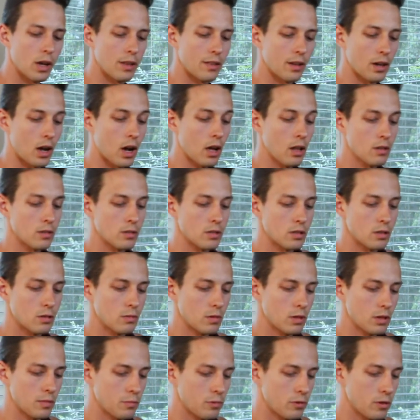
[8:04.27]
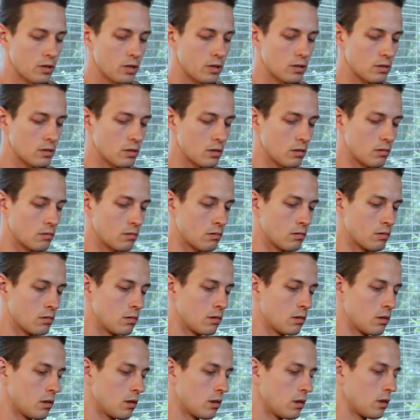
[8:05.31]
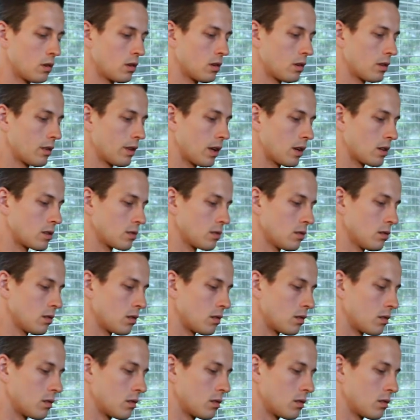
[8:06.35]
And the color is still really pretty, so that is good.